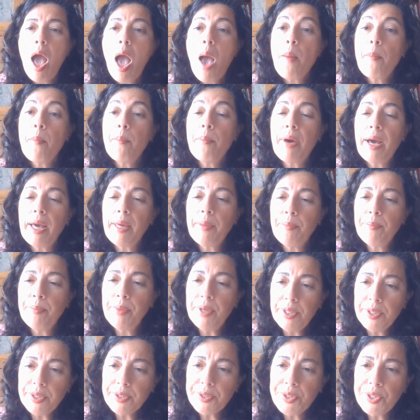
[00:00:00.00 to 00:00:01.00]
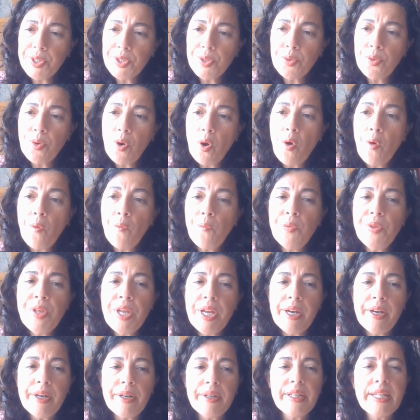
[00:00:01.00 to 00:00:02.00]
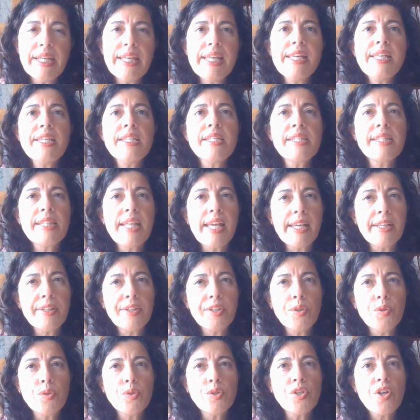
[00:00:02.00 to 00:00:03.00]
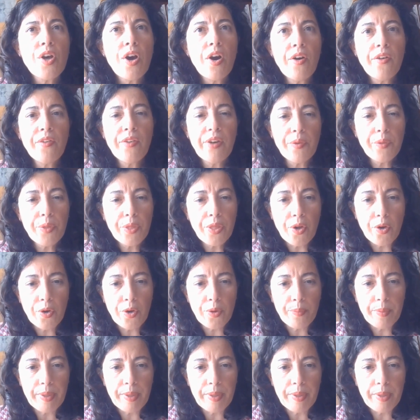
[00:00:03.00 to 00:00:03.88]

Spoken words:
by virtue of their status of autonomy.